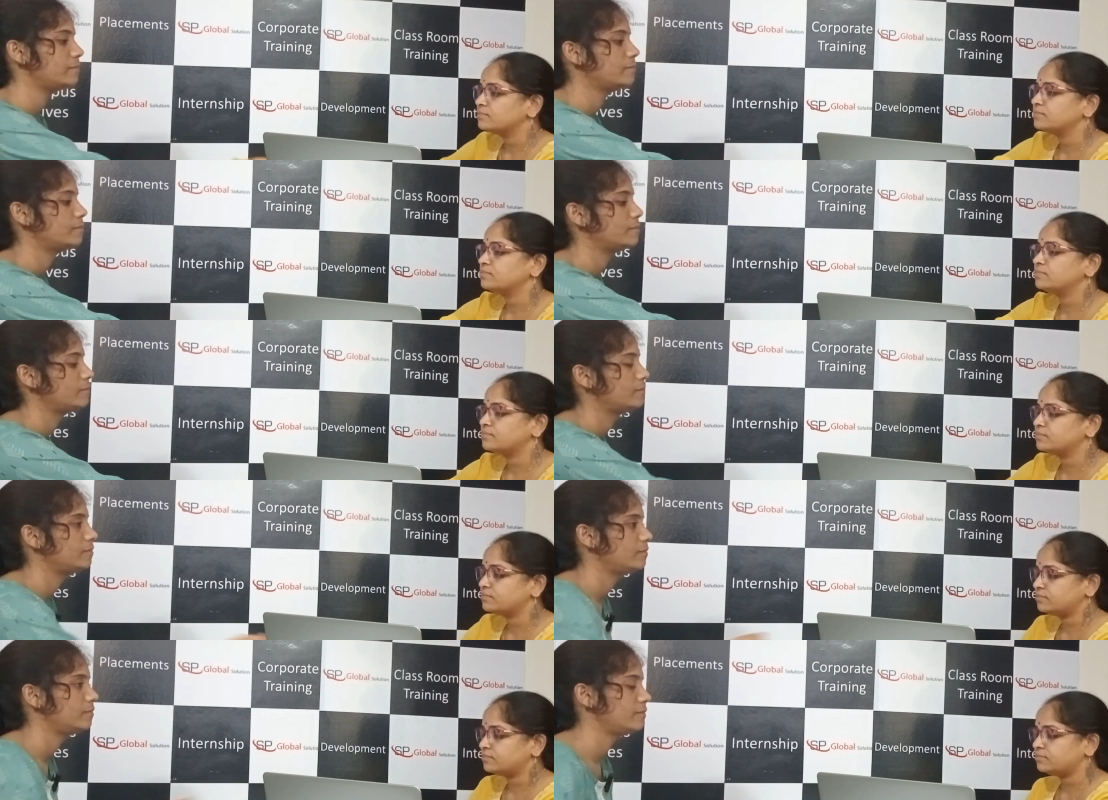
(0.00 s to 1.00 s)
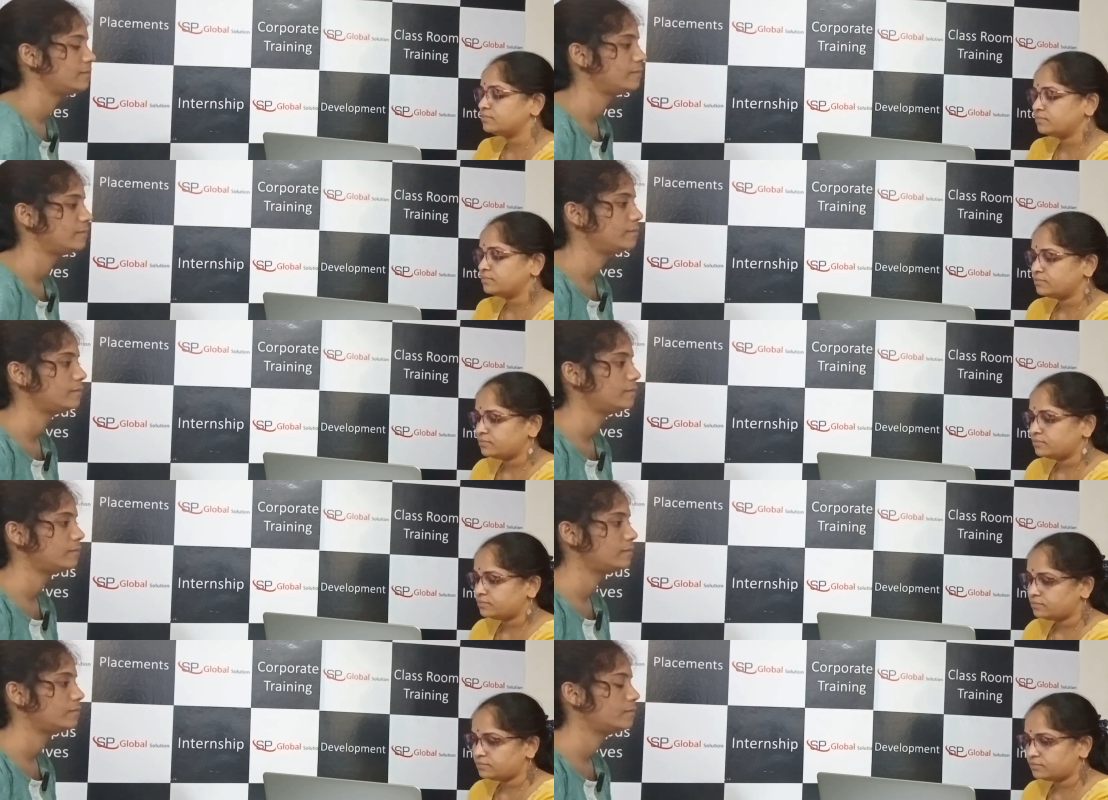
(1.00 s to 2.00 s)

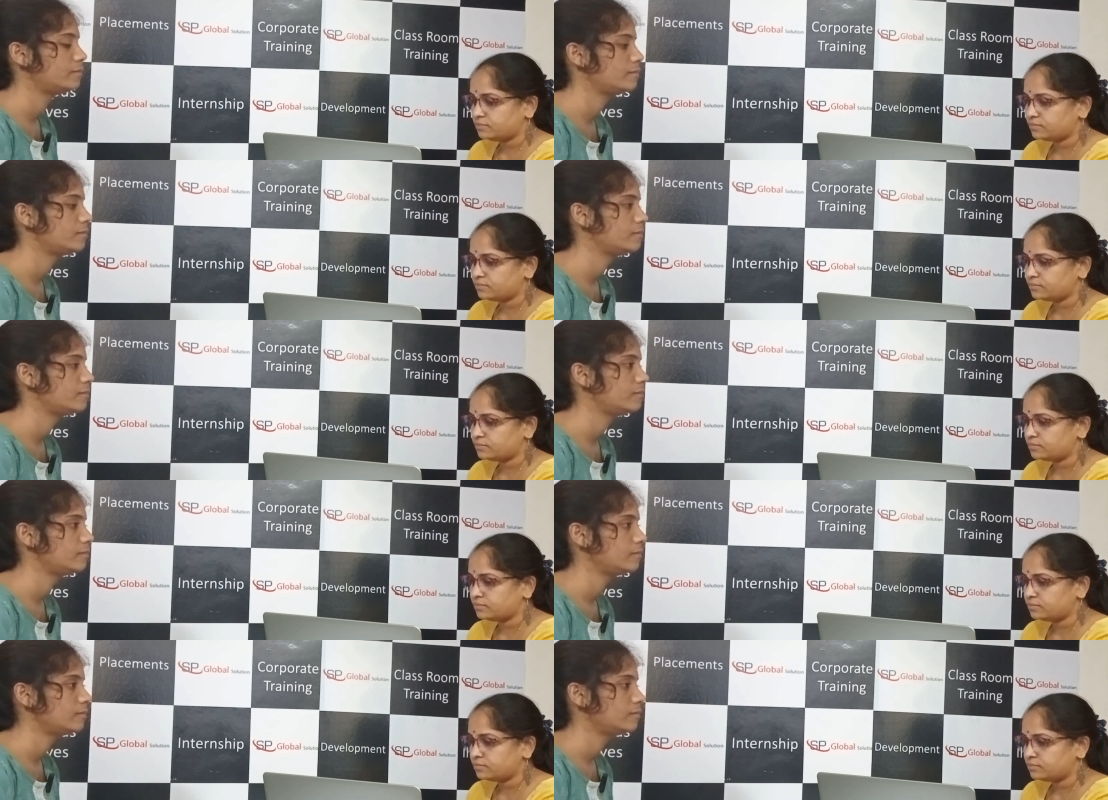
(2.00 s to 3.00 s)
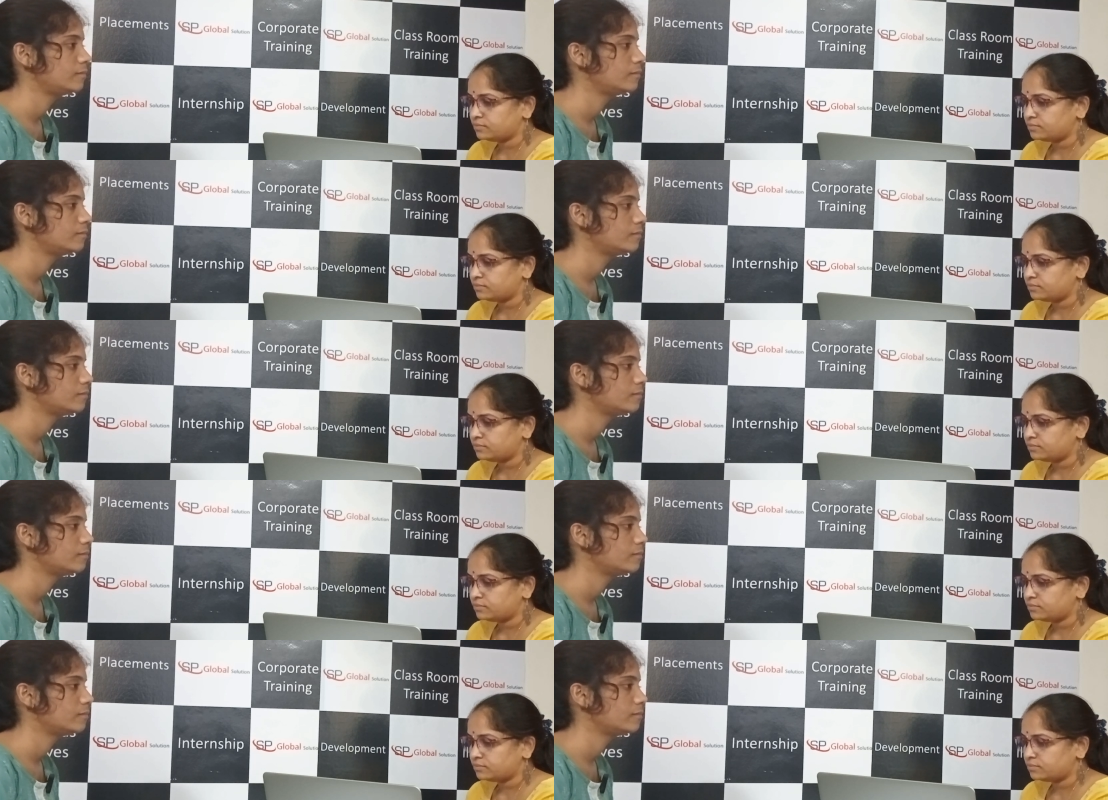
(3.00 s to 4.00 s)

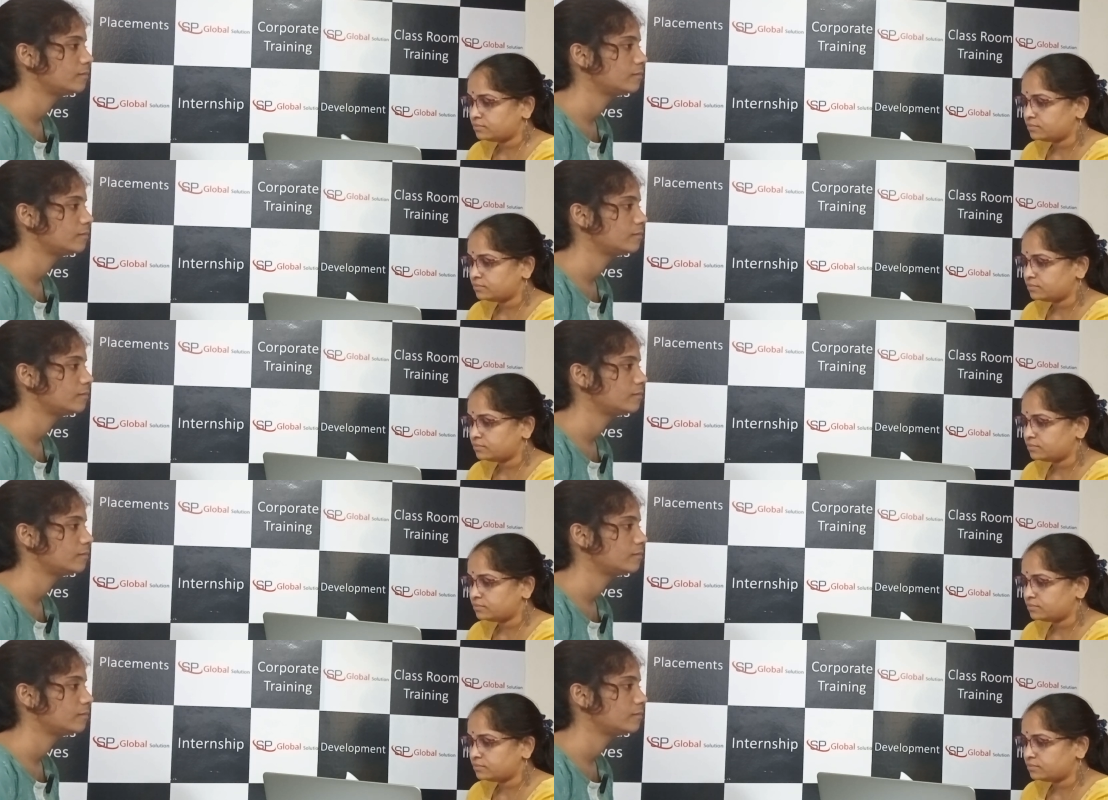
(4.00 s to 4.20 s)
(silence)